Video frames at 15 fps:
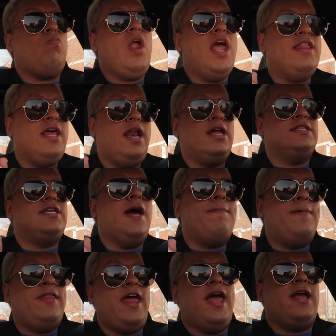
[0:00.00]
And then on
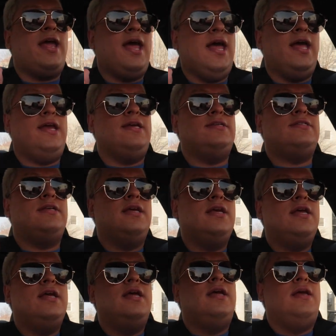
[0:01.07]
top of that, guys,
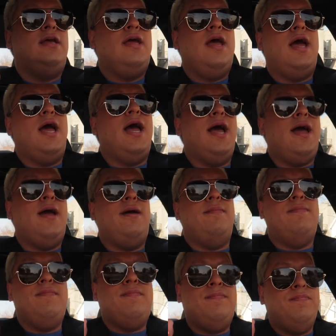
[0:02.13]

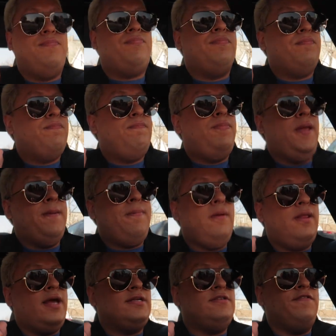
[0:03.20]
um,
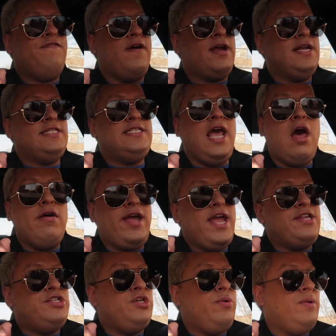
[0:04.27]
people like to fucking
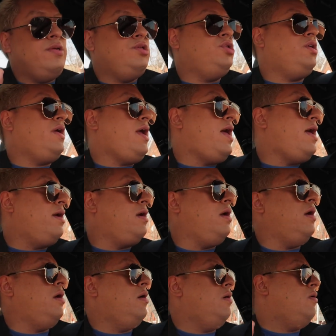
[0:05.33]
tailgate you in
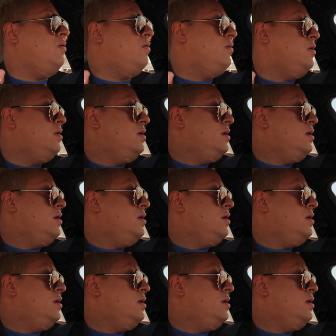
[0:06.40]
Chicago.